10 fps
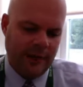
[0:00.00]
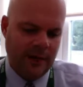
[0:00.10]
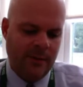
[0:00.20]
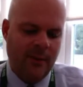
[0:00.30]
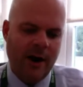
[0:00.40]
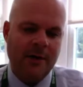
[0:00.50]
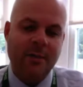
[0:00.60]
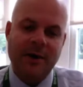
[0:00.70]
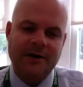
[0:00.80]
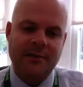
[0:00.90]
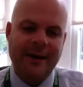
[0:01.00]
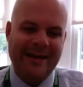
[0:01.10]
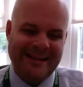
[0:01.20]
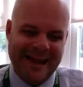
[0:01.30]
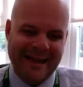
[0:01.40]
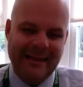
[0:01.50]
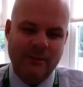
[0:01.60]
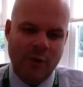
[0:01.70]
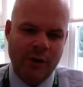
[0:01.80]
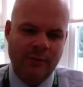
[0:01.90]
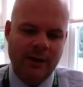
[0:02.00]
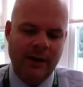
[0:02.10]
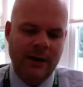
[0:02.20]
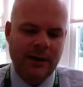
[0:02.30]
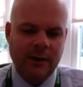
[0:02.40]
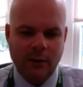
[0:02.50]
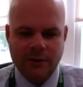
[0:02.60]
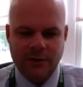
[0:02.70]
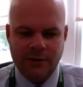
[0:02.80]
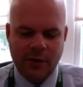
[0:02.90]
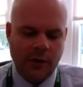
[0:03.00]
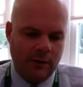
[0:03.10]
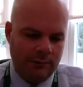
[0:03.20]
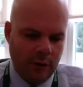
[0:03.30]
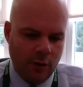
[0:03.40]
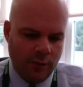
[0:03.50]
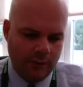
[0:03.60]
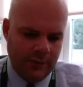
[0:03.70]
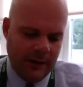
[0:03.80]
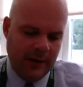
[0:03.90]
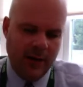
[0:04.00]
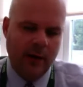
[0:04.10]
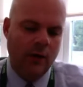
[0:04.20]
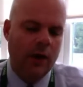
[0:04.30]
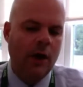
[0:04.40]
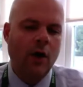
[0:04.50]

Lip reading: They can be marked present by attending morning meeting and closing circle. Boom, there you go.